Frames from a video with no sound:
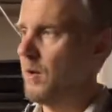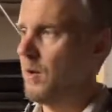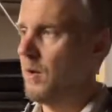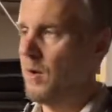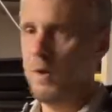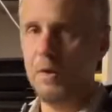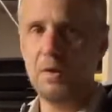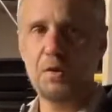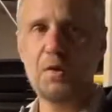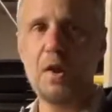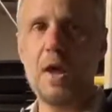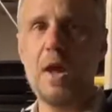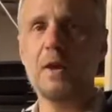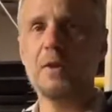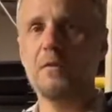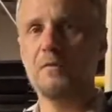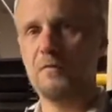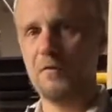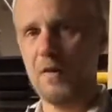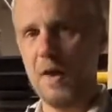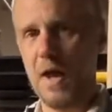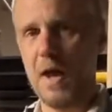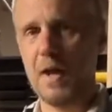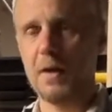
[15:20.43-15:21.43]
Sand it
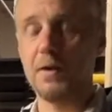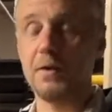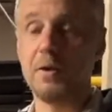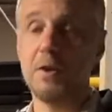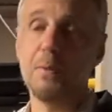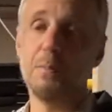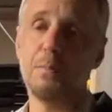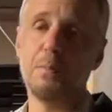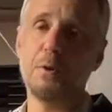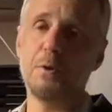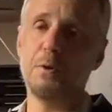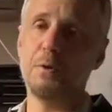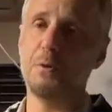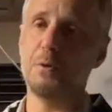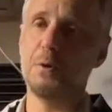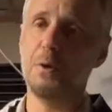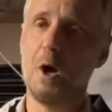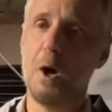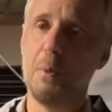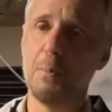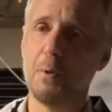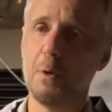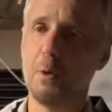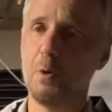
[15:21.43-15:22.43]
flat and then put your
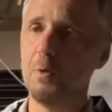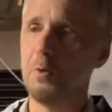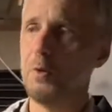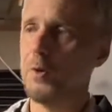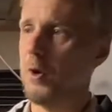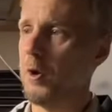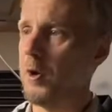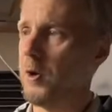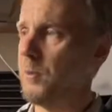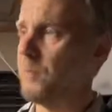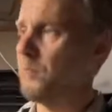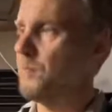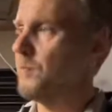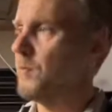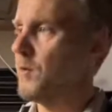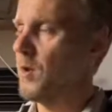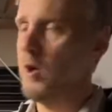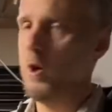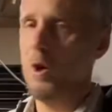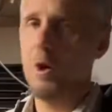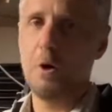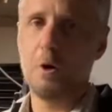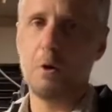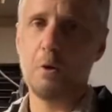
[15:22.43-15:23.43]
top coats on it.
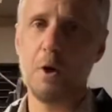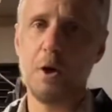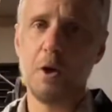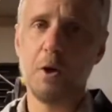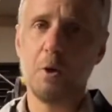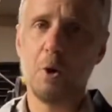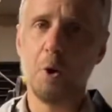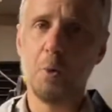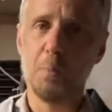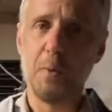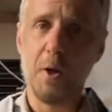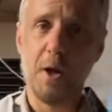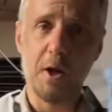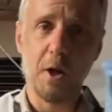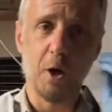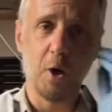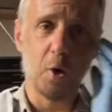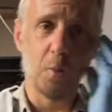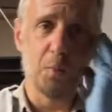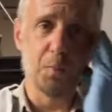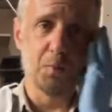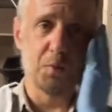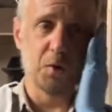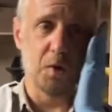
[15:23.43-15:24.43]
All right, hope that
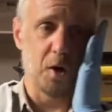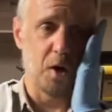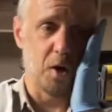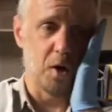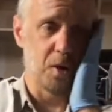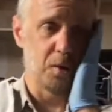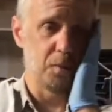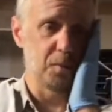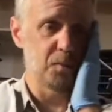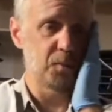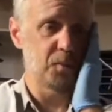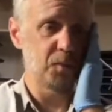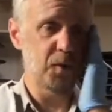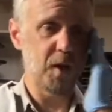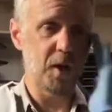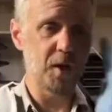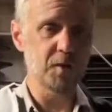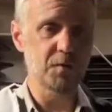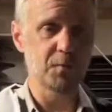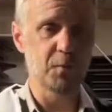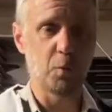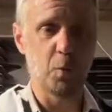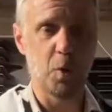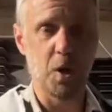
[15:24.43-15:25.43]
helps. Thanks
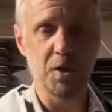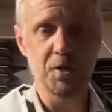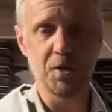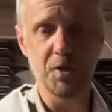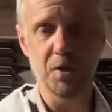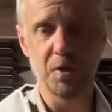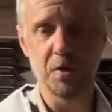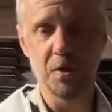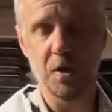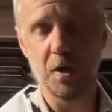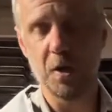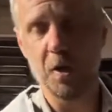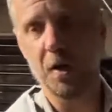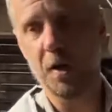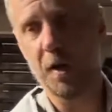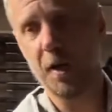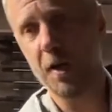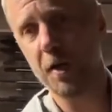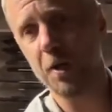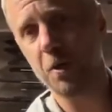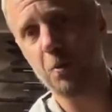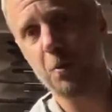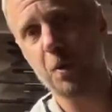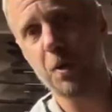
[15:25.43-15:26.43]
for watching.
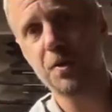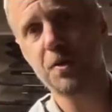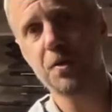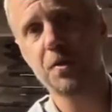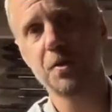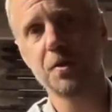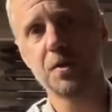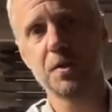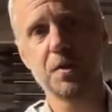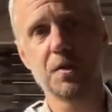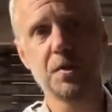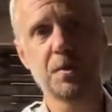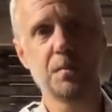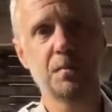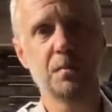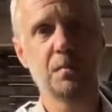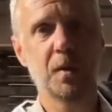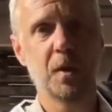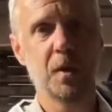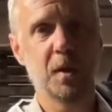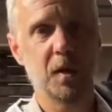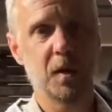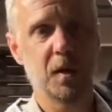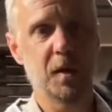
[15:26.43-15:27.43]
Any questions,
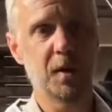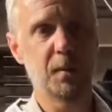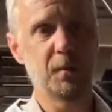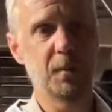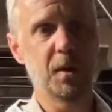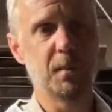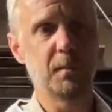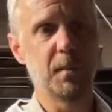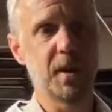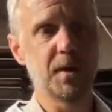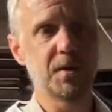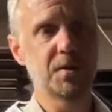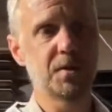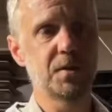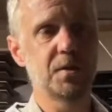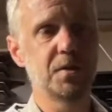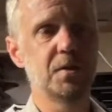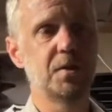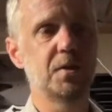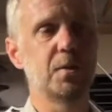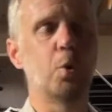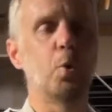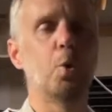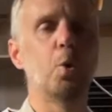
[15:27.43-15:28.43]
leave me a
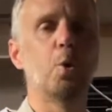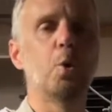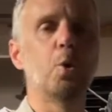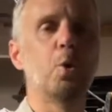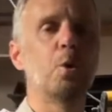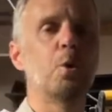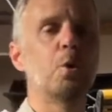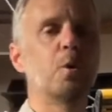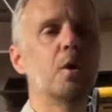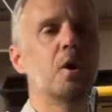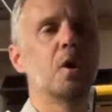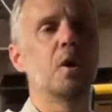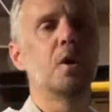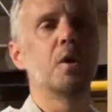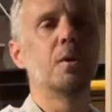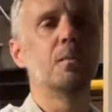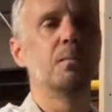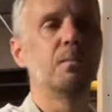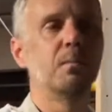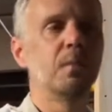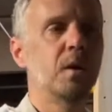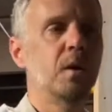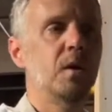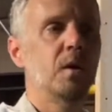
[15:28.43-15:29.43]
message, or
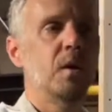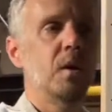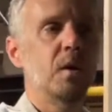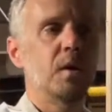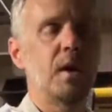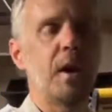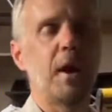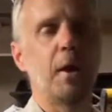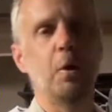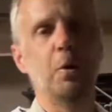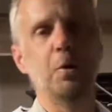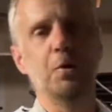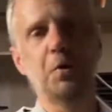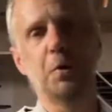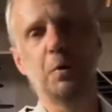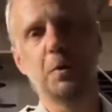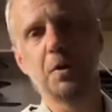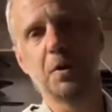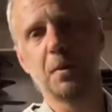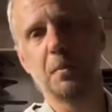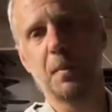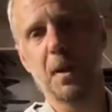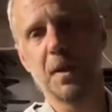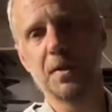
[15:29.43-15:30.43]
yeah, and also in
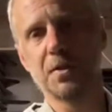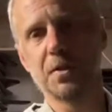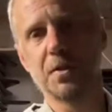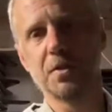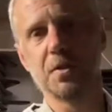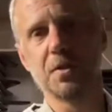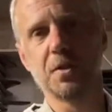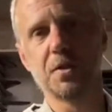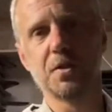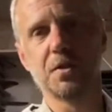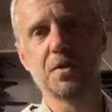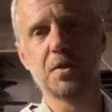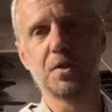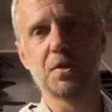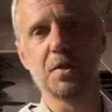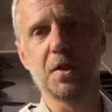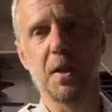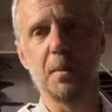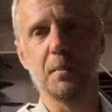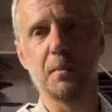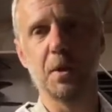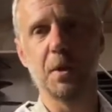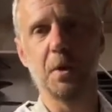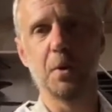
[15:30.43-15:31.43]
the messages, just
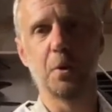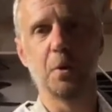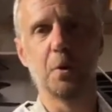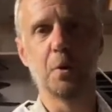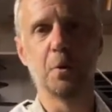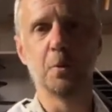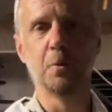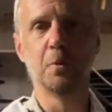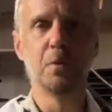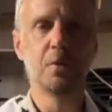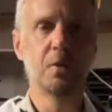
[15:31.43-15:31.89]
let me know